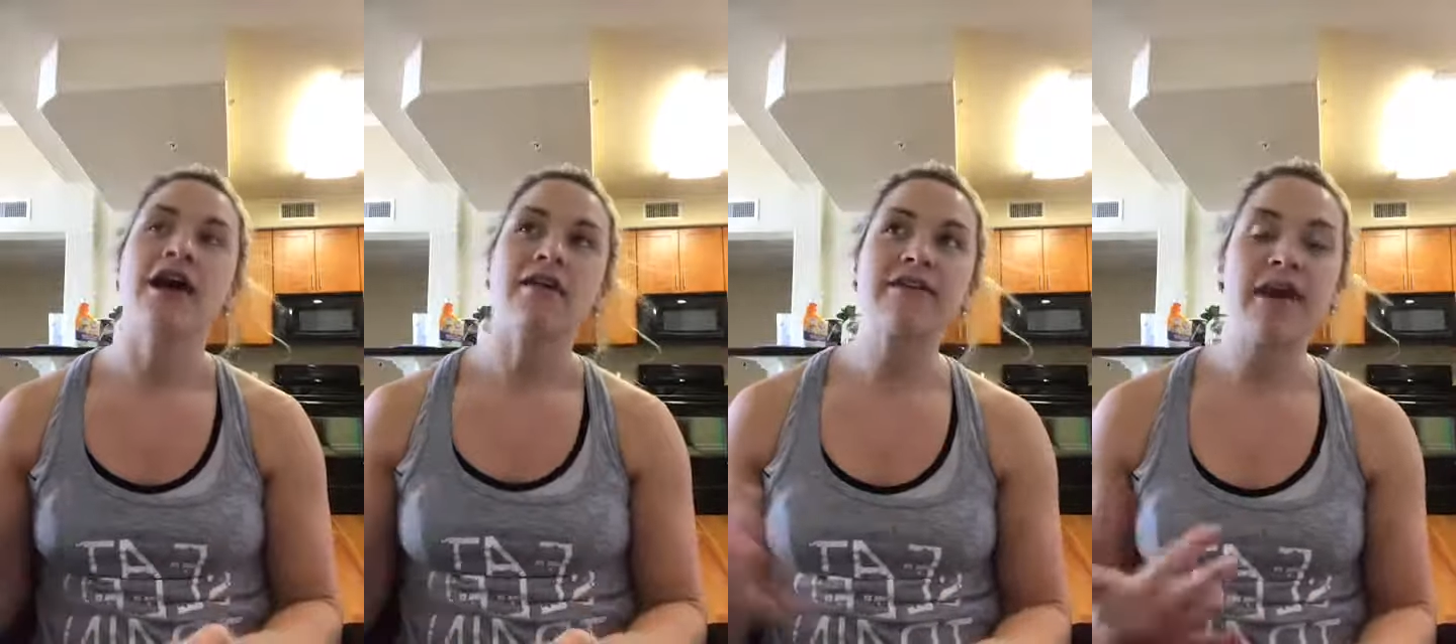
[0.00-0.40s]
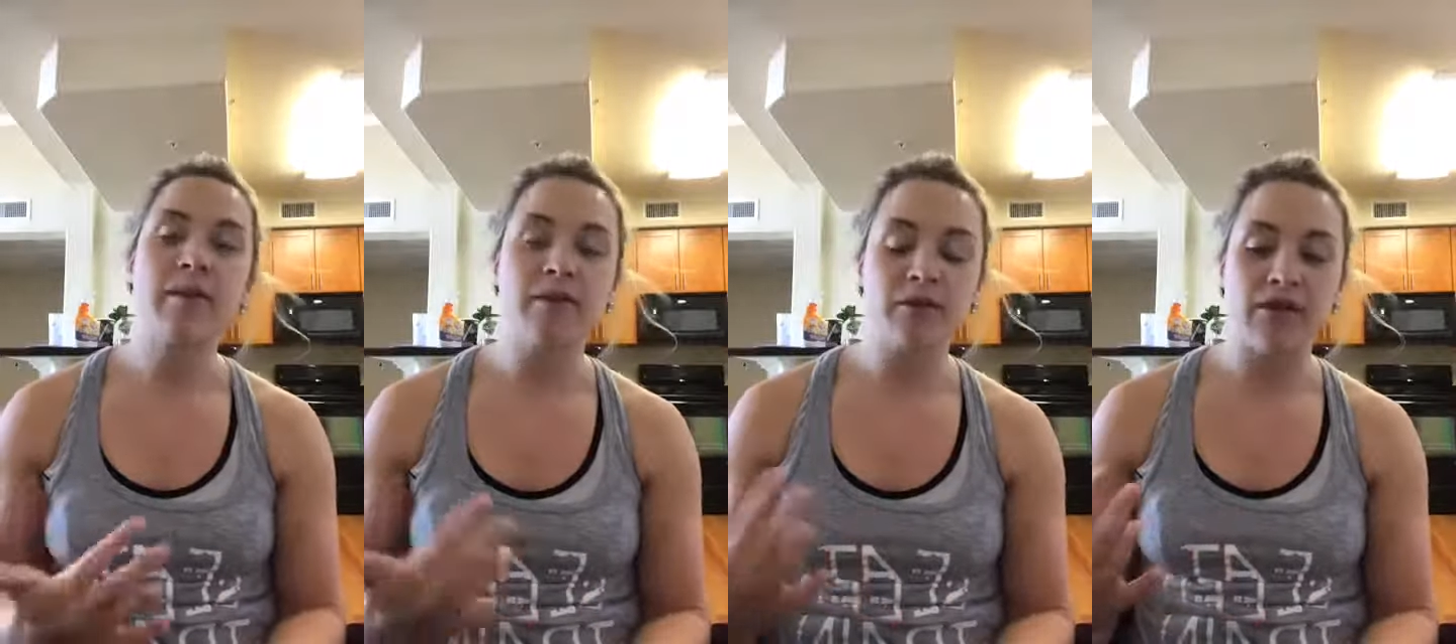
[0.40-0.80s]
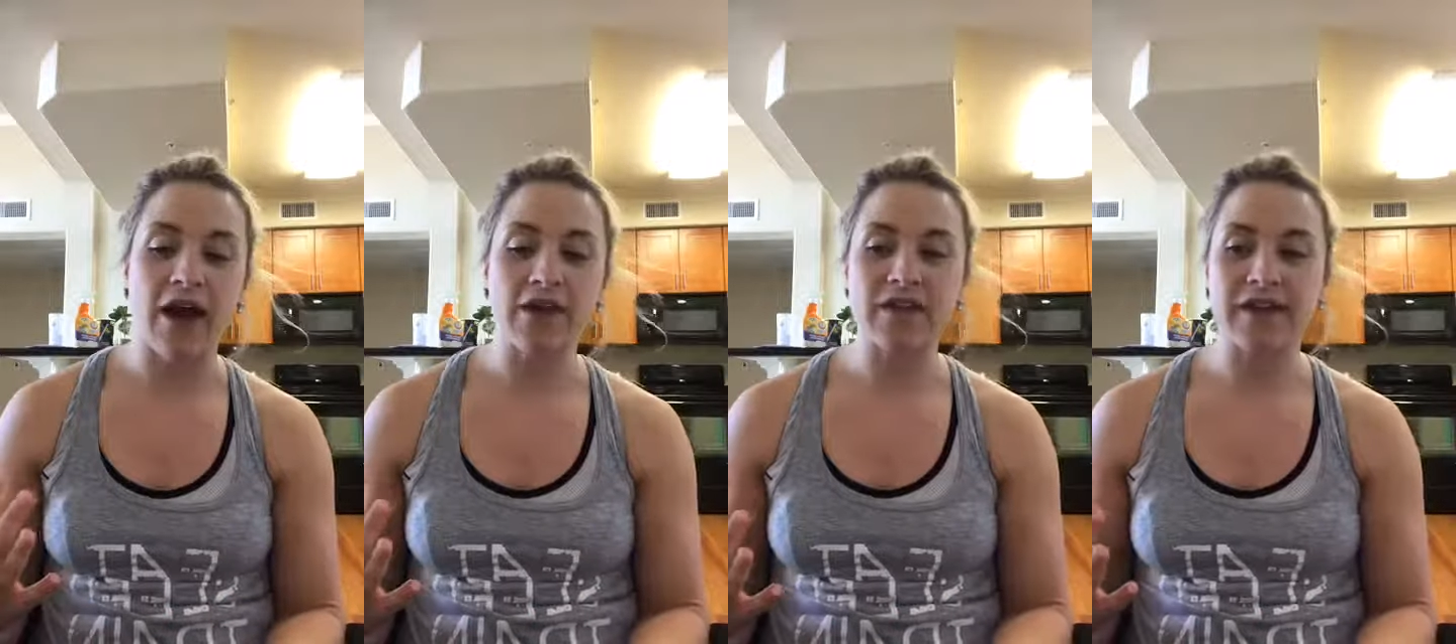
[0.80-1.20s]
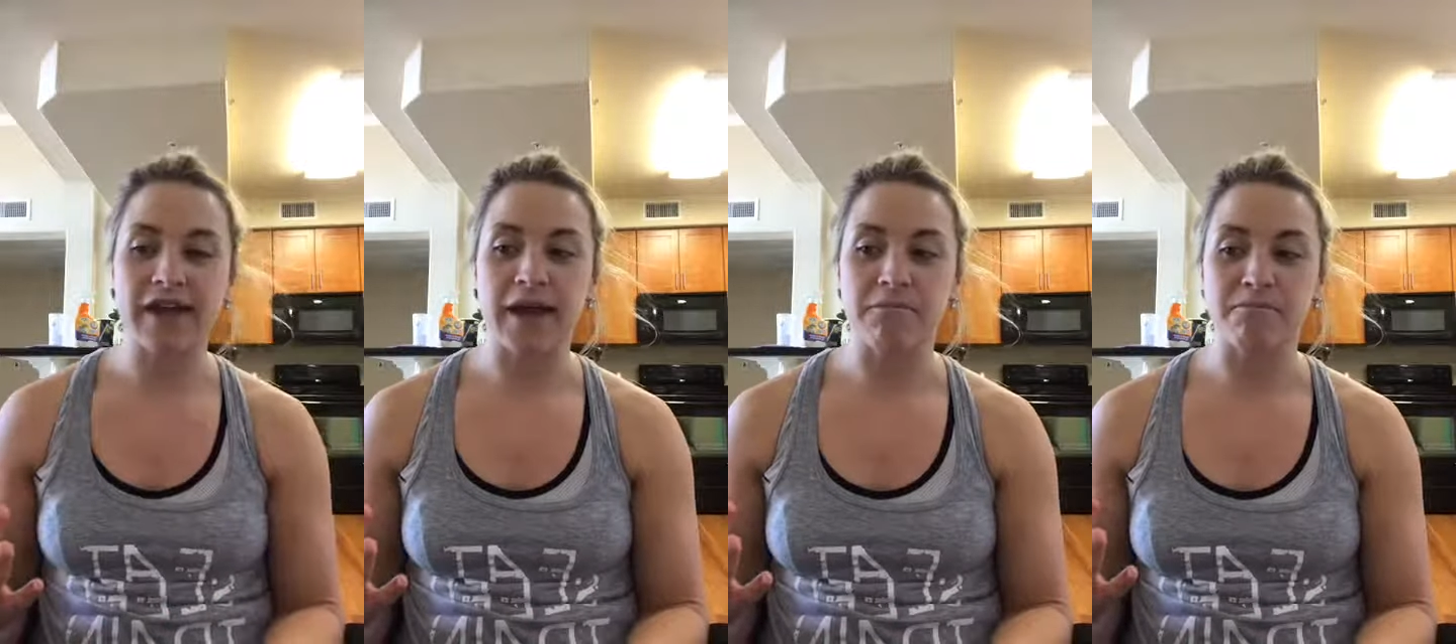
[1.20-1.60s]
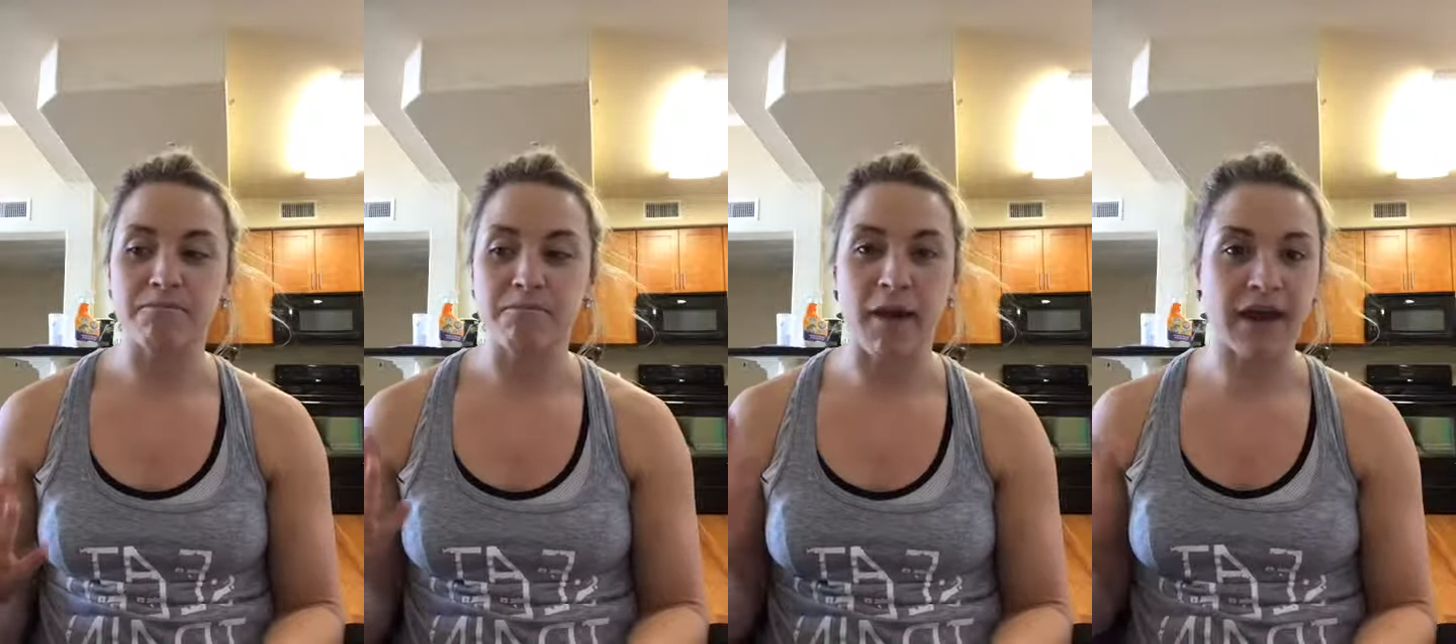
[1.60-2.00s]
A lot of times we've had this like
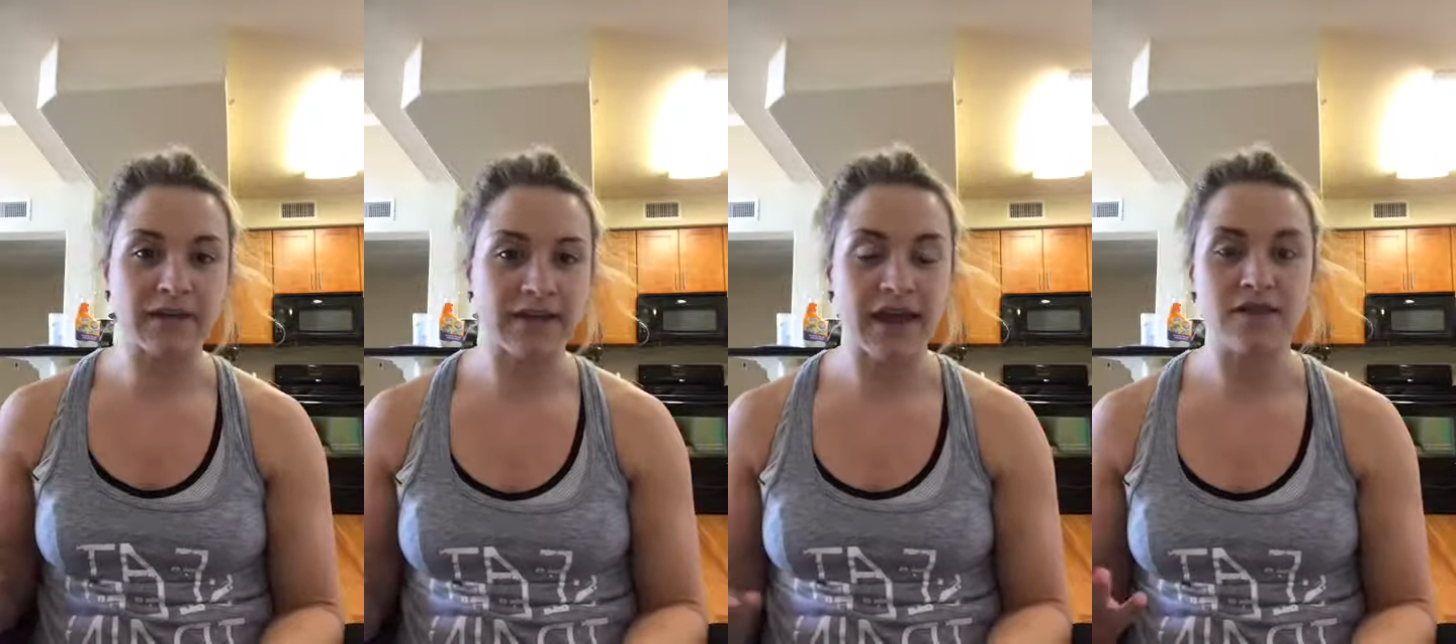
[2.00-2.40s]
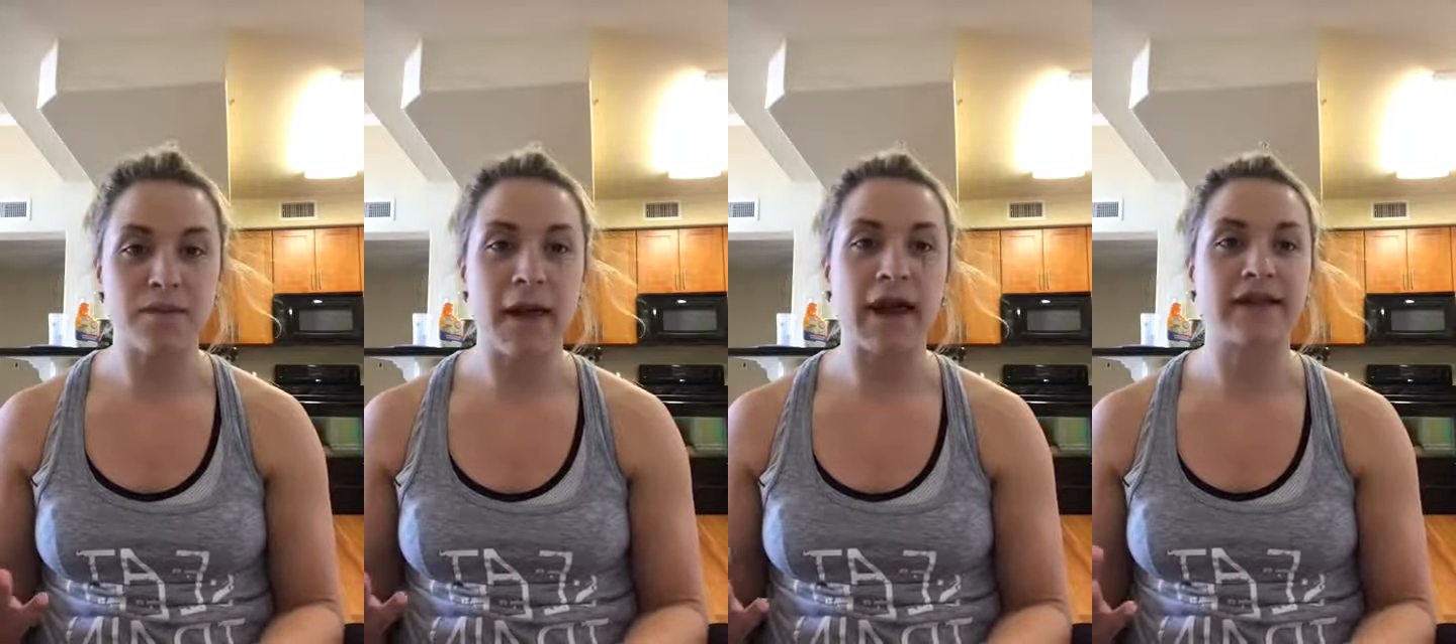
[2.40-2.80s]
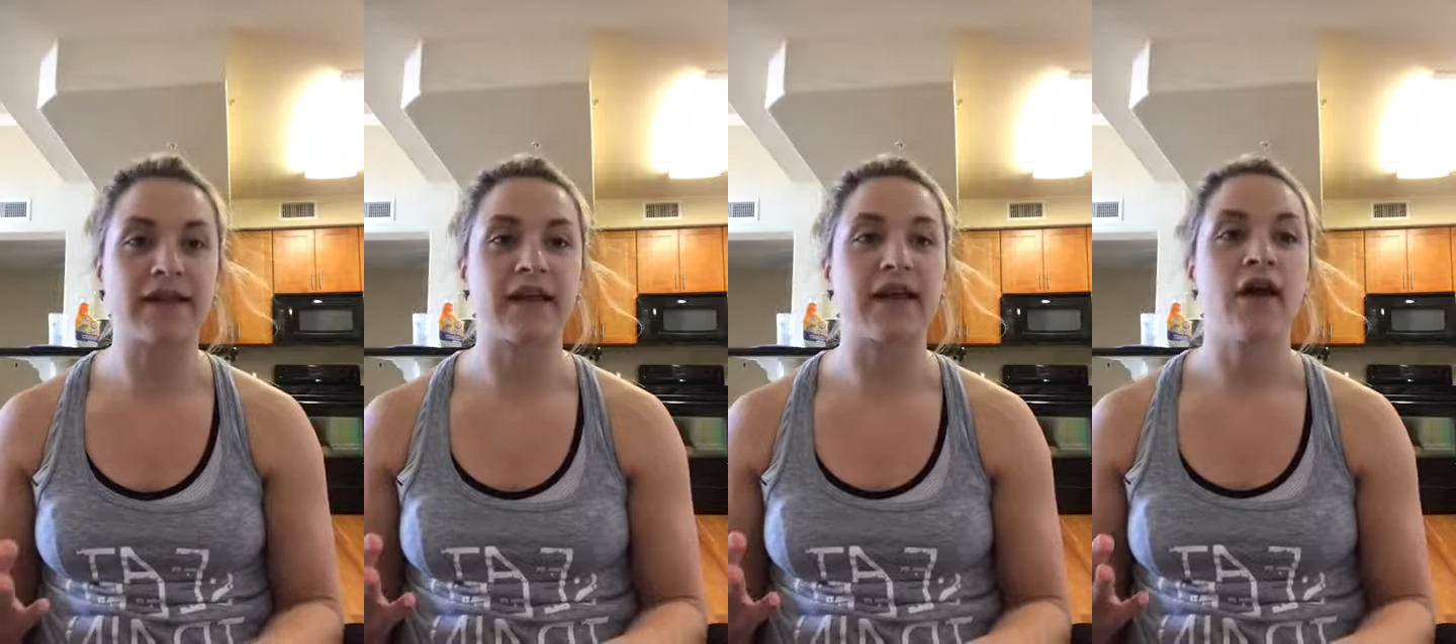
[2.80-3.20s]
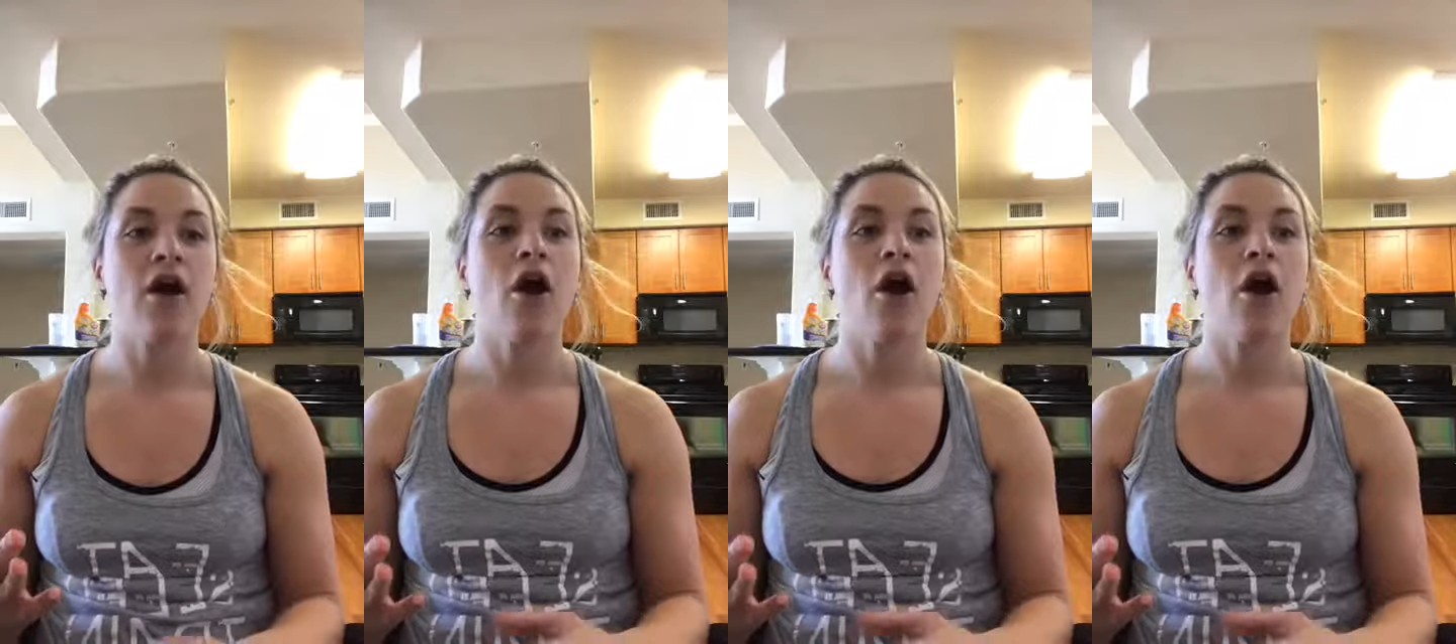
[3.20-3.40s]
mindset in the past that, like,